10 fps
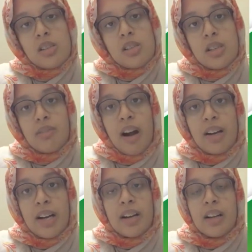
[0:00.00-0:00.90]
is
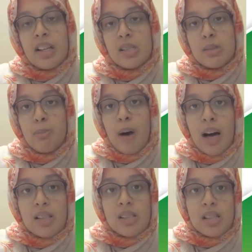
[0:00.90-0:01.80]
divided, its
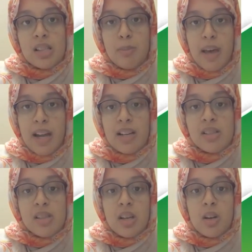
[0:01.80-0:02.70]
parts, its
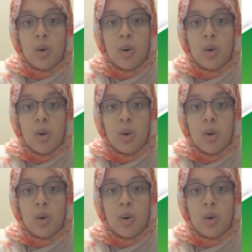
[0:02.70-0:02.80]
pairs.